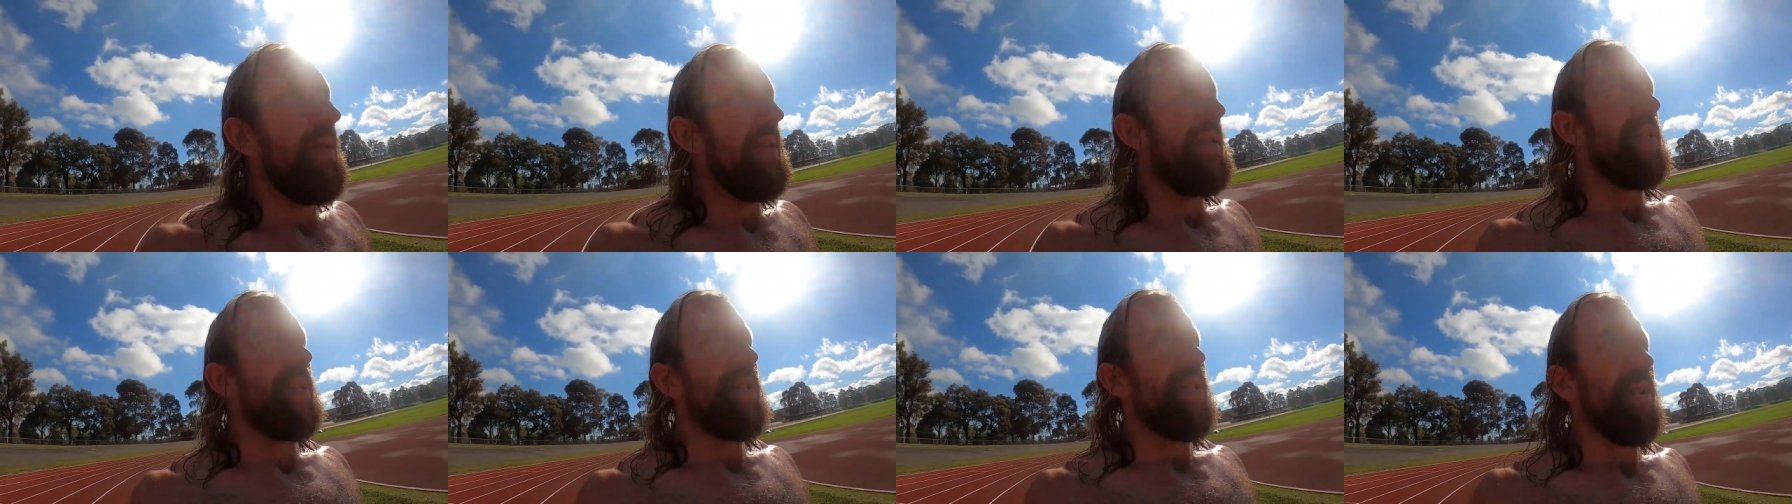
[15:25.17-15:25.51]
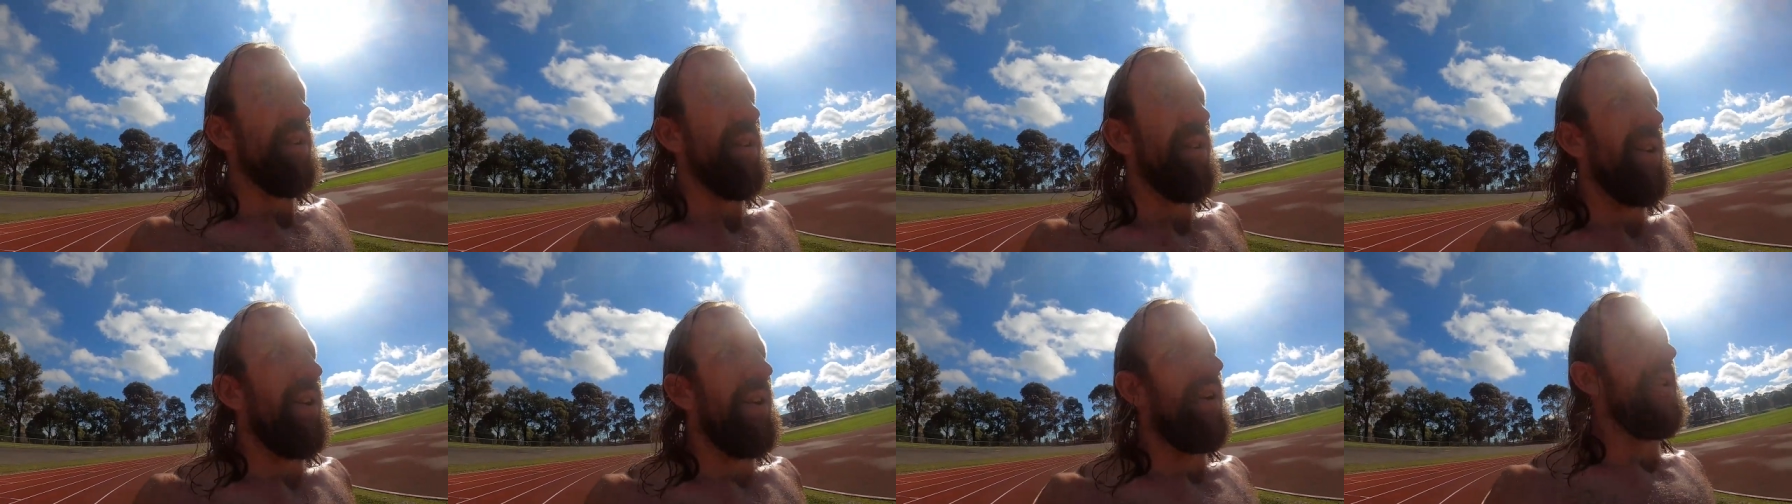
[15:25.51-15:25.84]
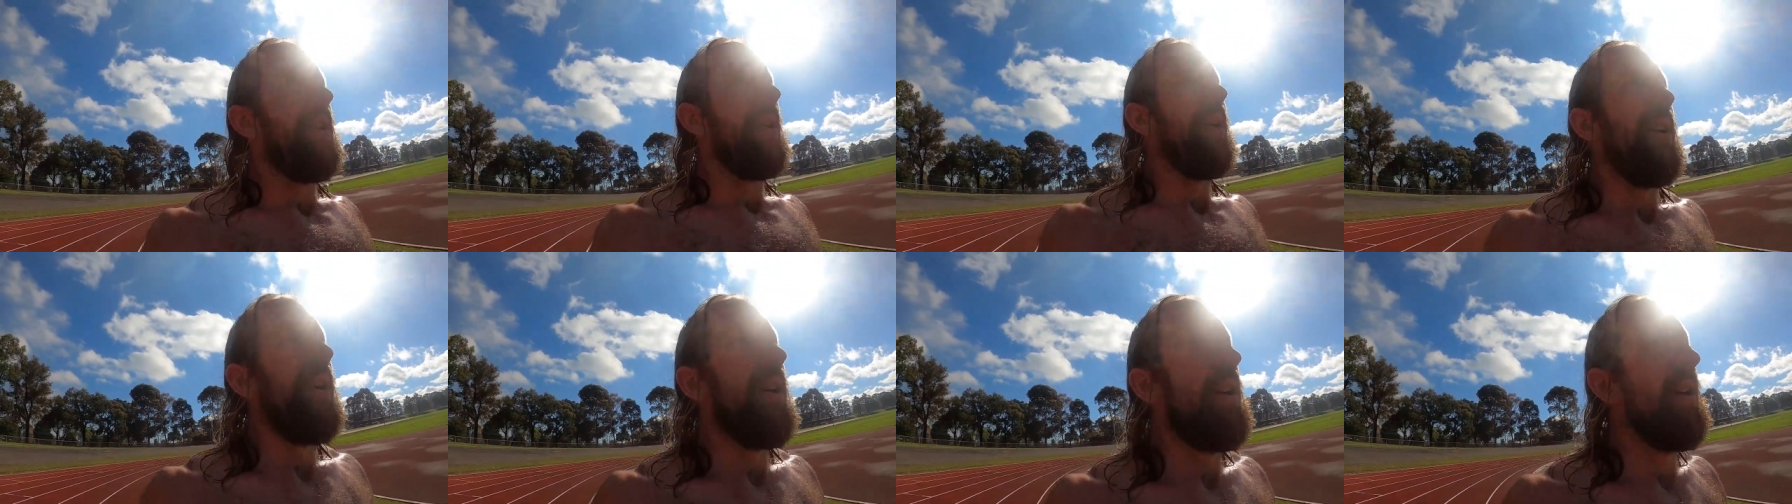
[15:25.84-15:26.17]

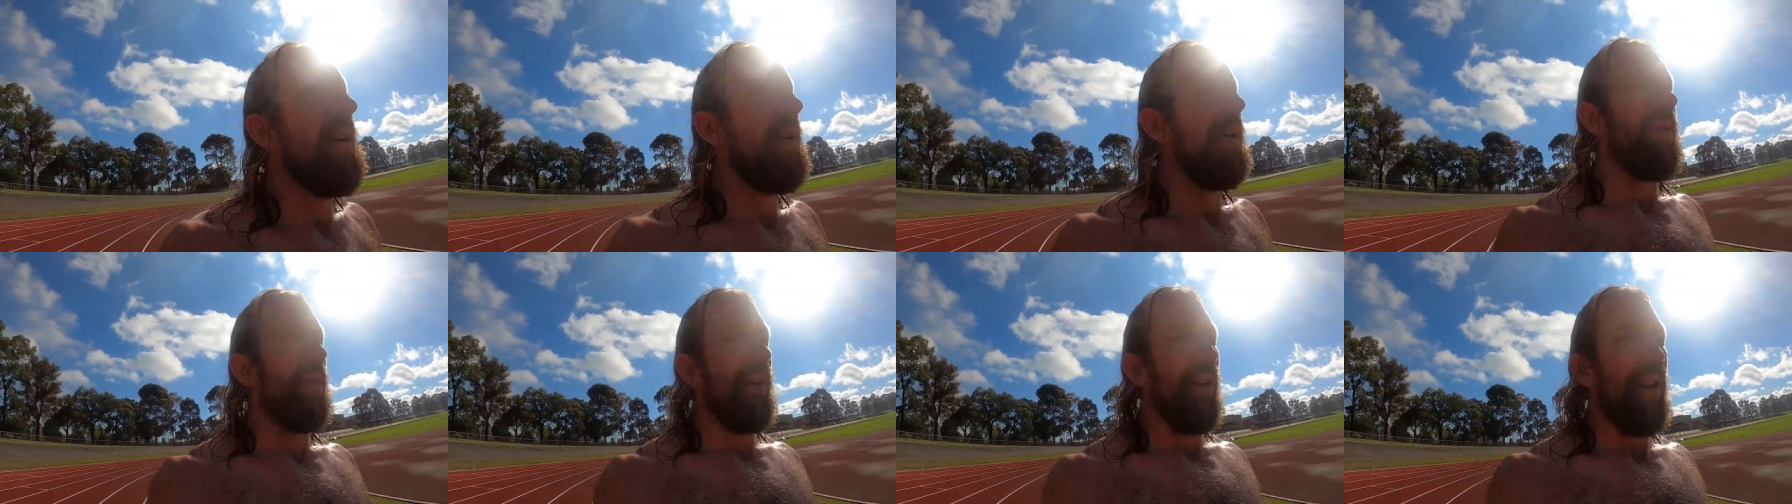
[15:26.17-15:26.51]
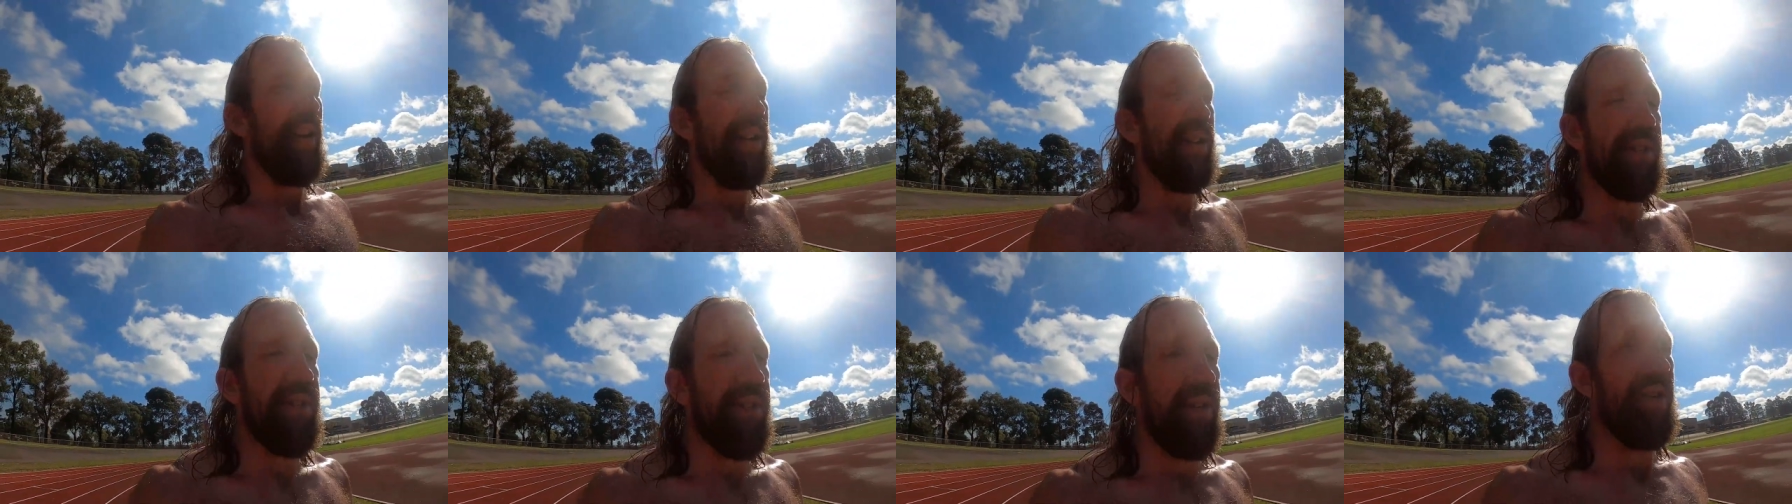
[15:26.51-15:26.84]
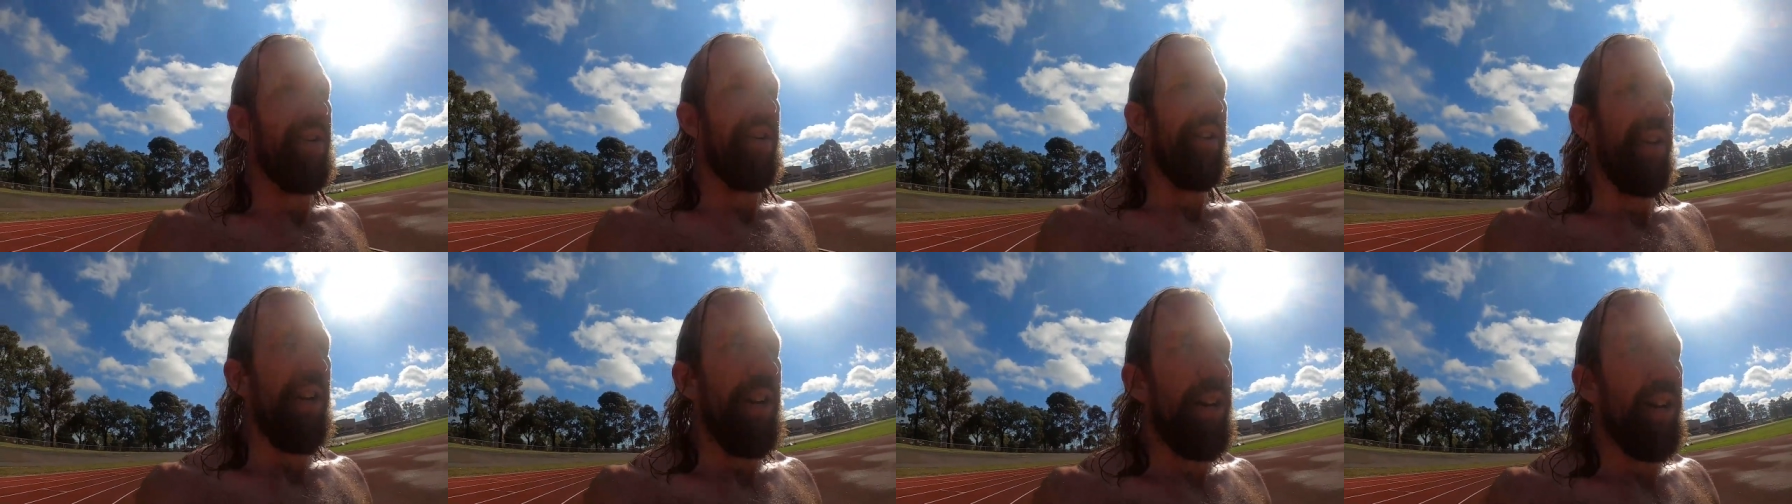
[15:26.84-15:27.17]
Inside my
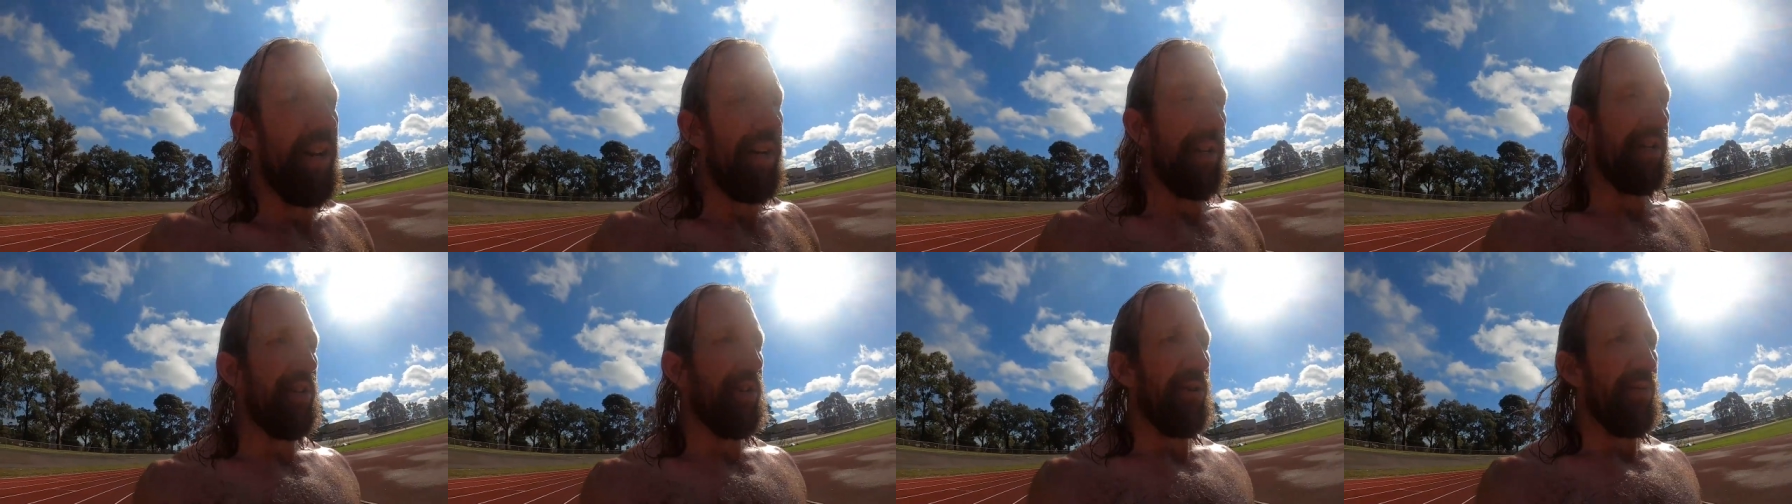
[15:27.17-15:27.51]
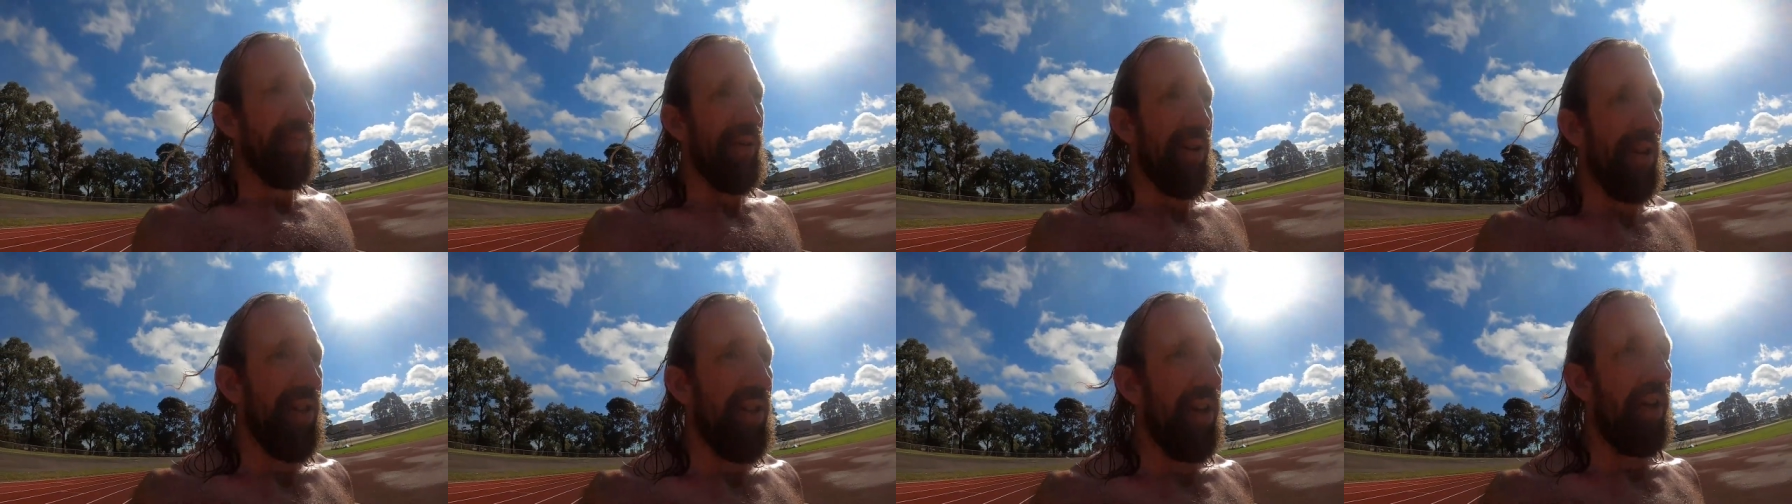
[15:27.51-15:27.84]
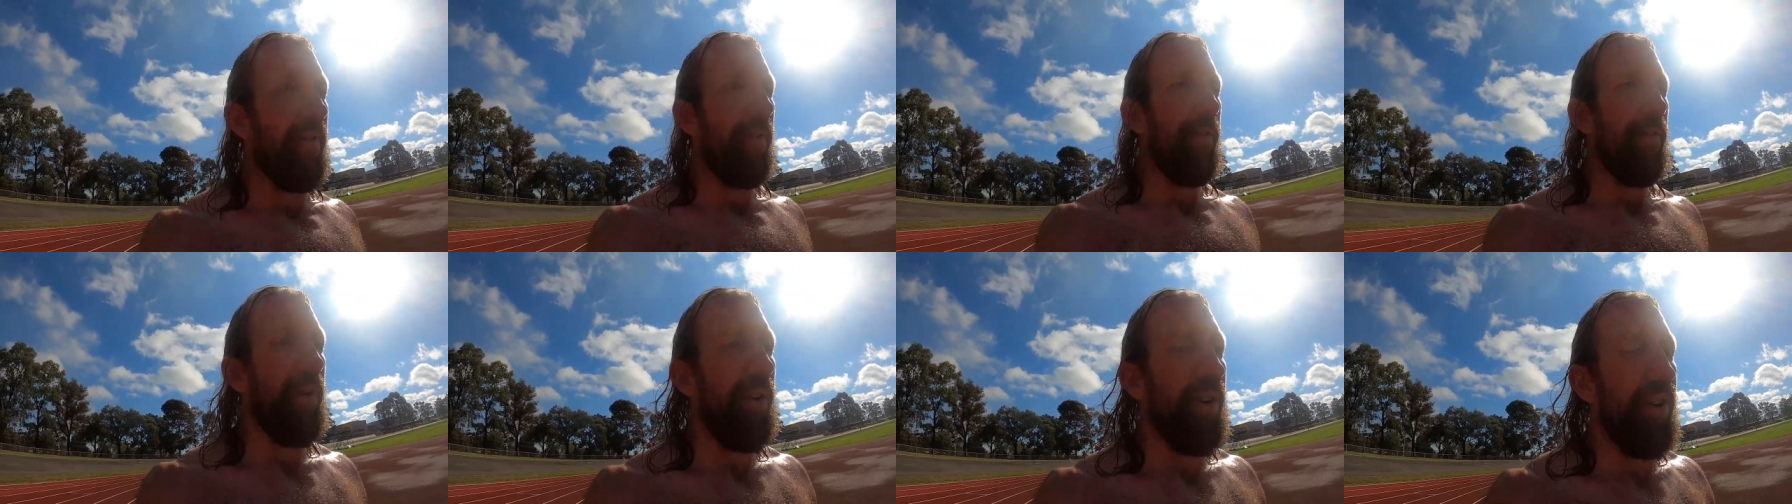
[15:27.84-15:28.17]
outside arch of my left